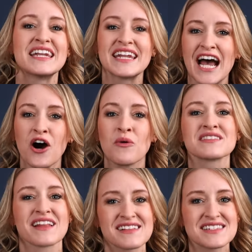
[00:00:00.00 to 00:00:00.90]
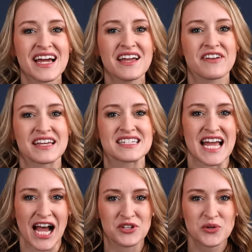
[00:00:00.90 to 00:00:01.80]
Now let's dive into
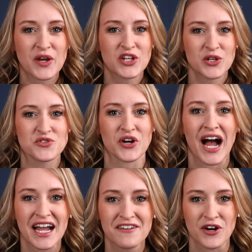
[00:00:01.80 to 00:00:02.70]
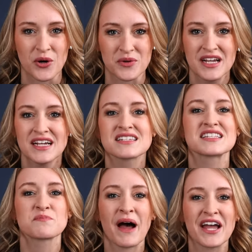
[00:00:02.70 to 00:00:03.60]
how you can use your iPhone to
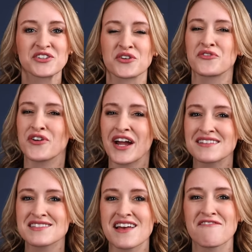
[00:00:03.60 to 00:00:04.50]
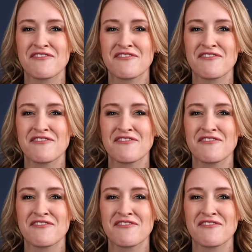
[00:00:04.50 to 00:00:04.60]
spy on your friends,